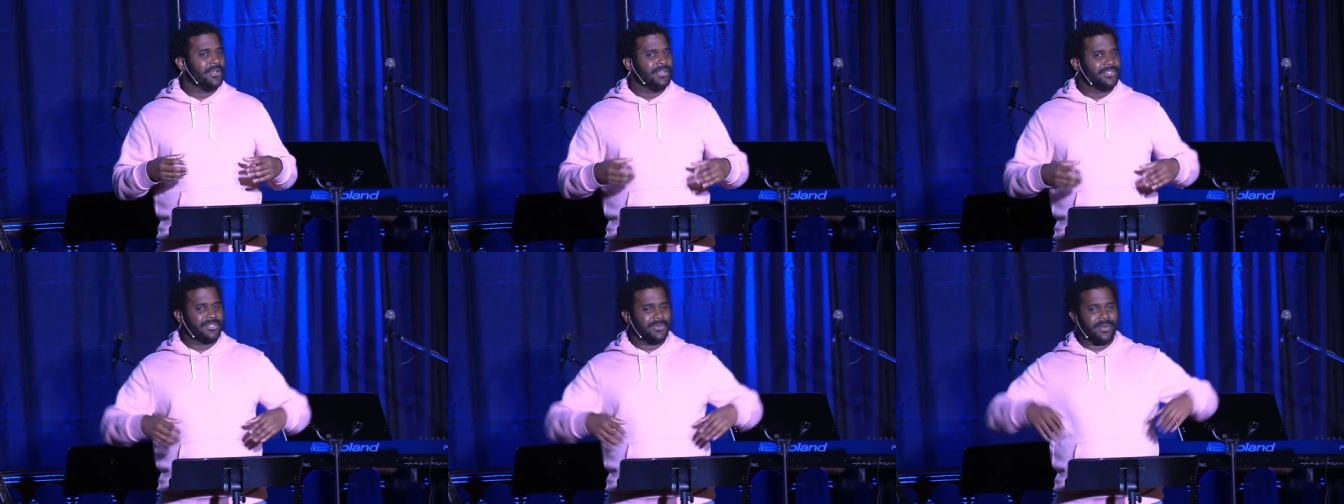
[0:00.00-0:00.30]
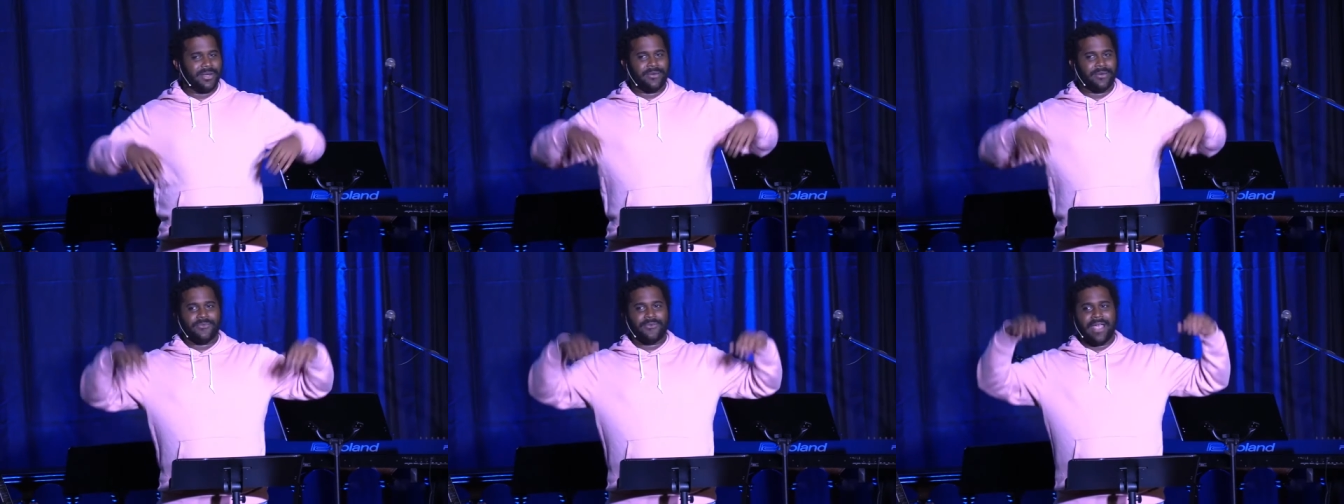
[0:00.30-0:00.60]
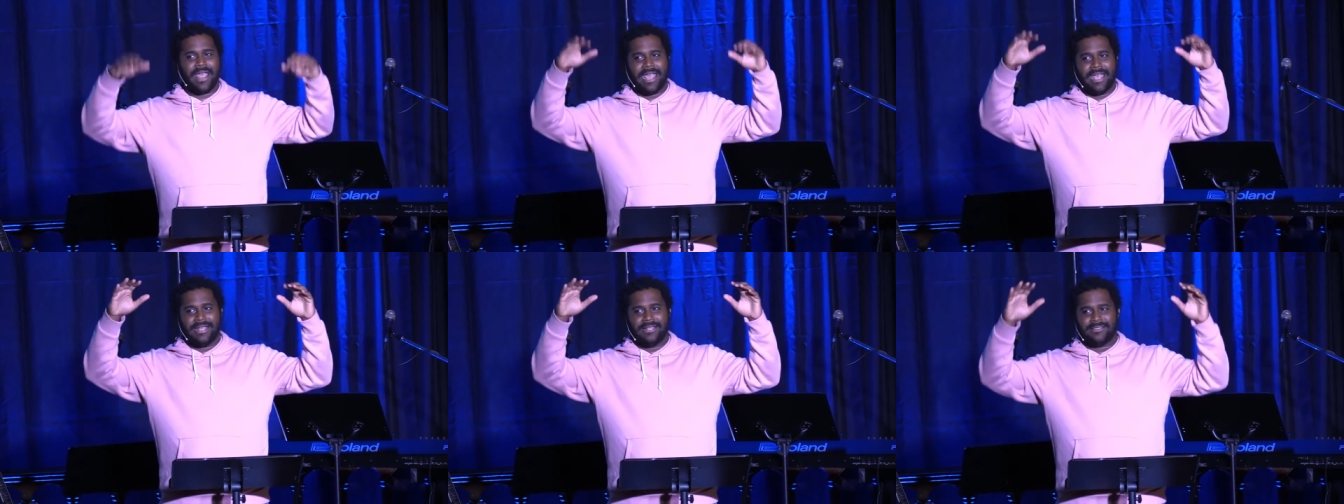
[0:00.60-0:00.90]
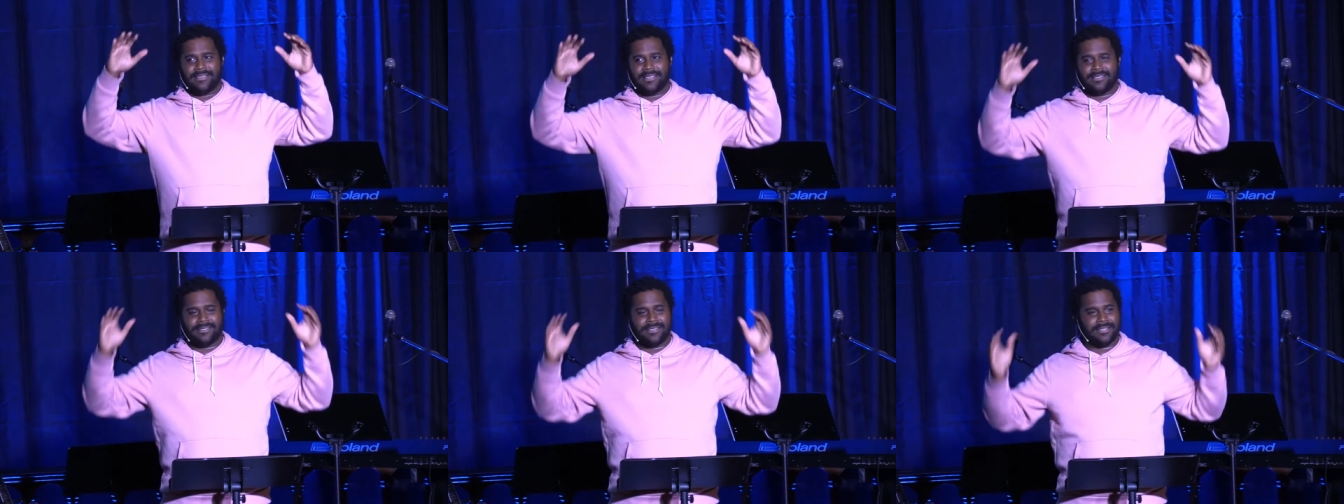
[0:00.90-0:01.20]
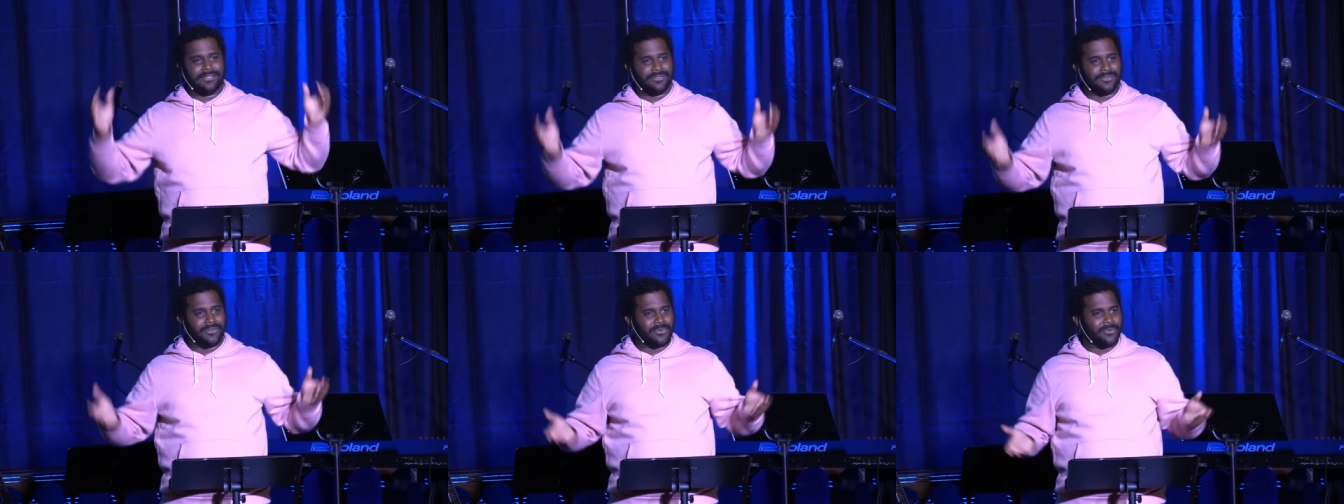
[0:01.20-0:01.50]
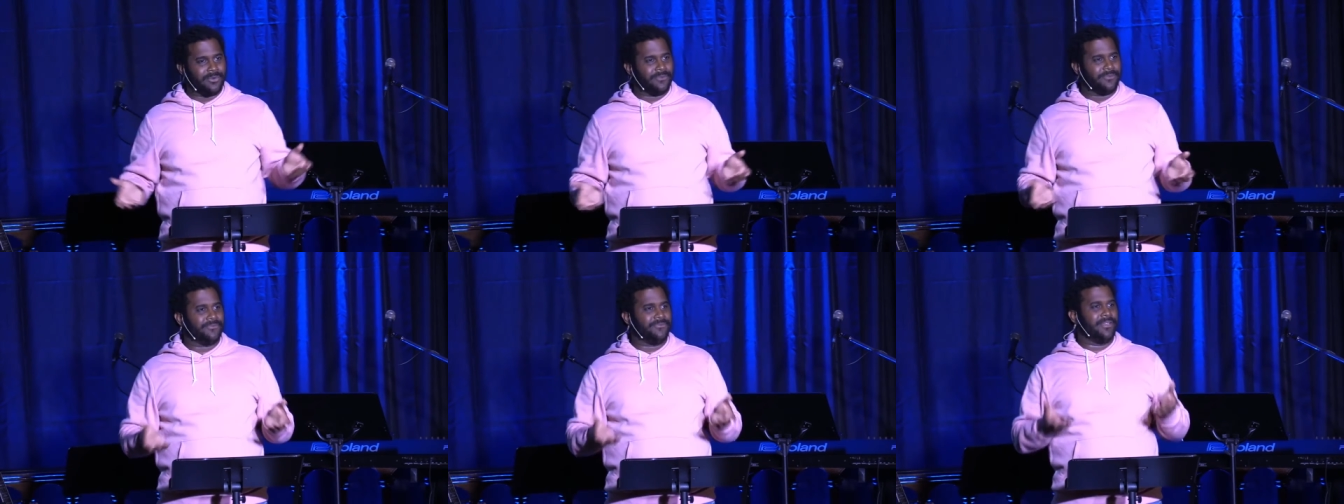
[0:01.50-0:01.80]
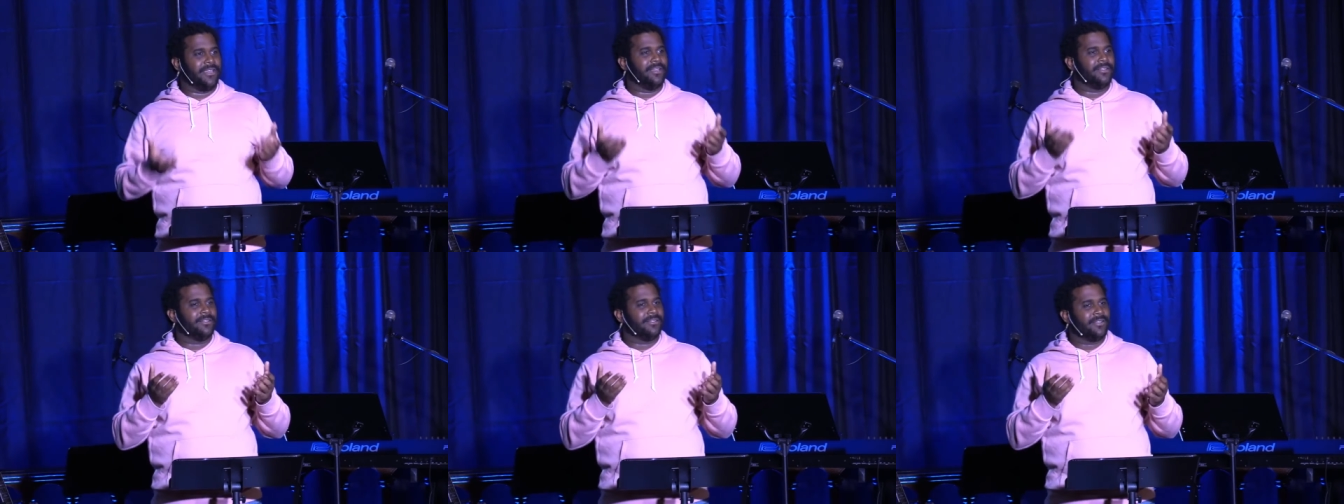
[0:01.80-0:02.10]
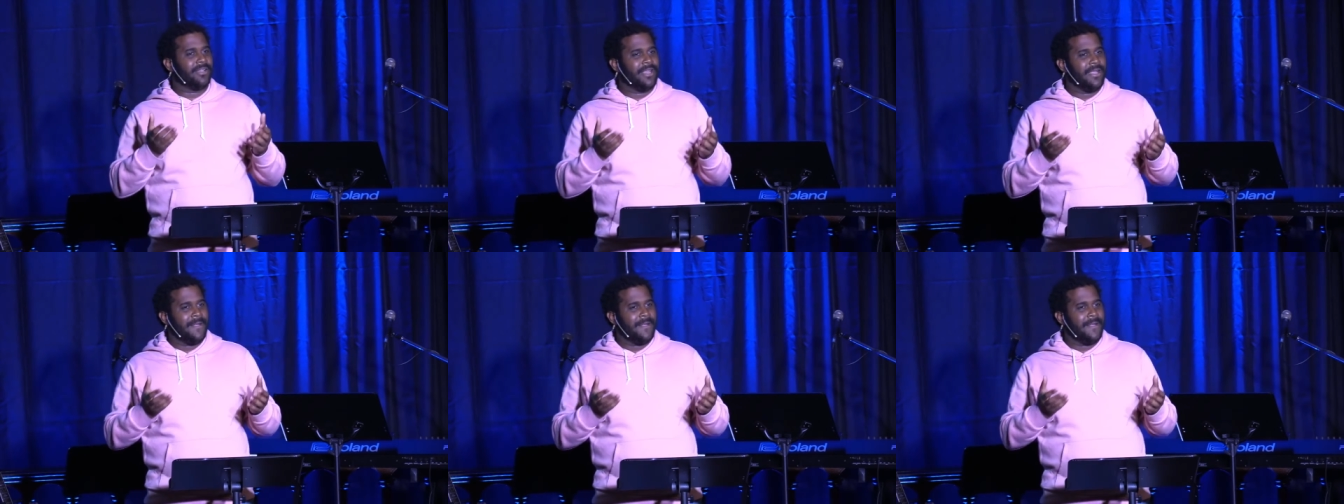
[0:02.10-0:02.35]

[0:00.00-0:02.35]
So when it rains, the cistern will fill,